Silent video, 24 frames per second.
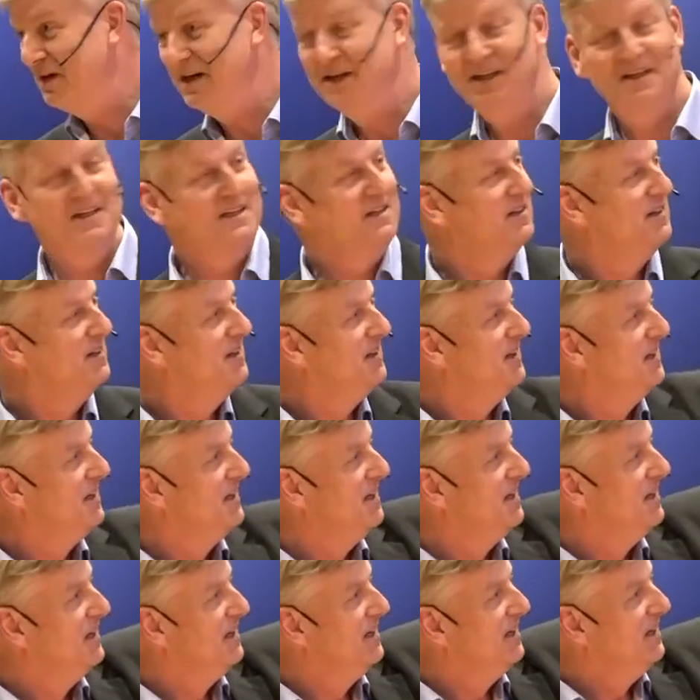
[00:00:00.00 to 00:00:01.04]
mining.
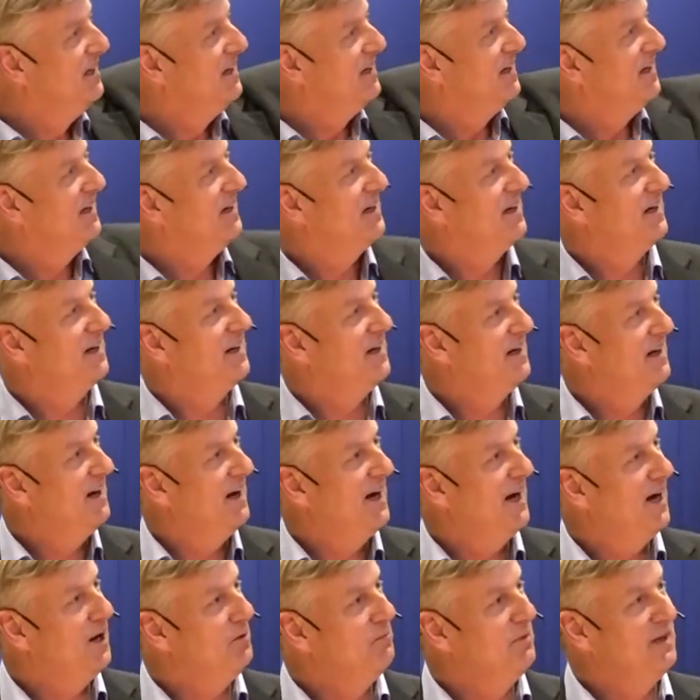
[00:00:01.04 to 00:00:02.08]
Uh,
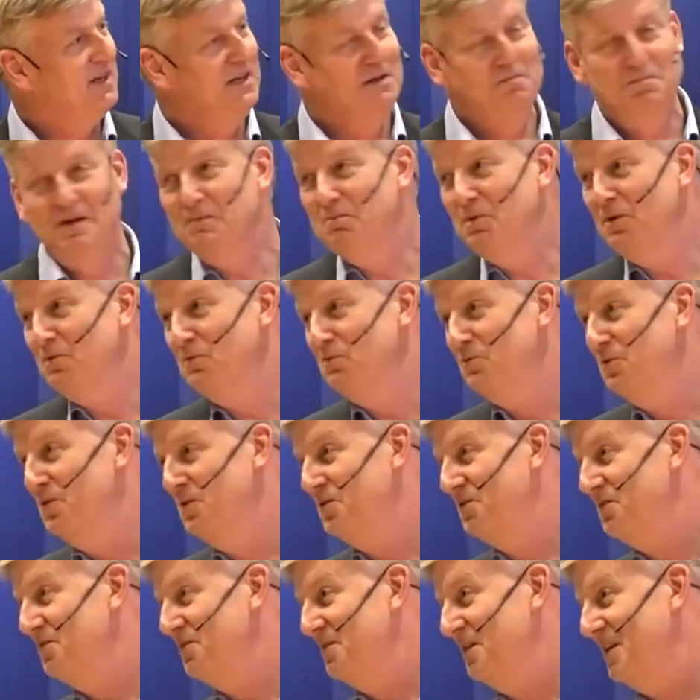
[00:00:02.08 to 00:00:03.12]
how many people
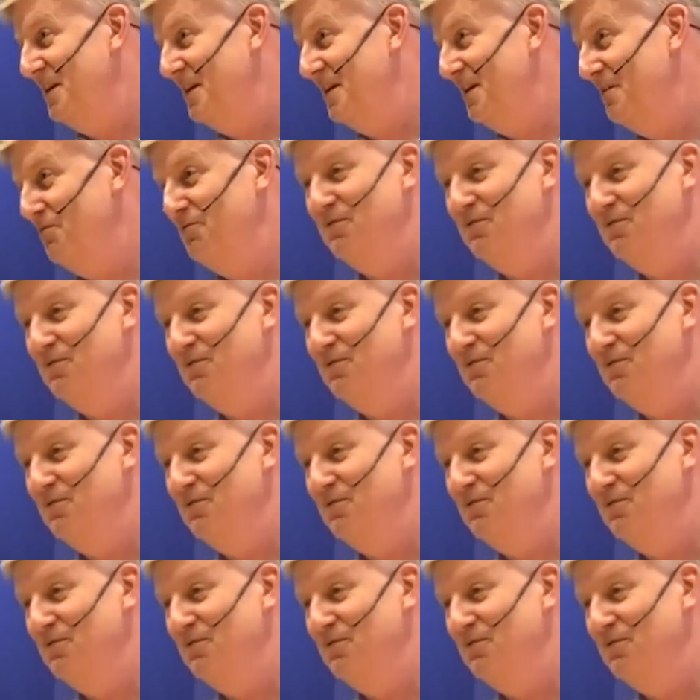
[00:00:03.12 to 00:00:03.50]
would uh,